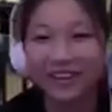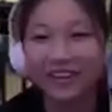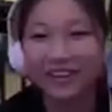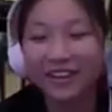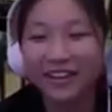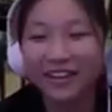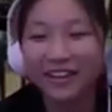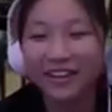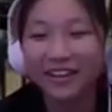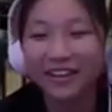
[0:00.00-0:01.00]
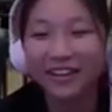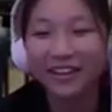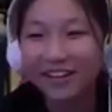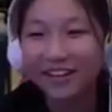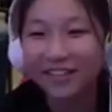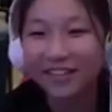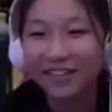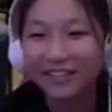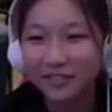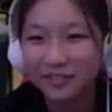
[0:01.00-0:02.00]

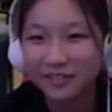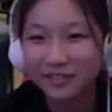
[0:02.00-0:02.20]
No one is speaking in this clip.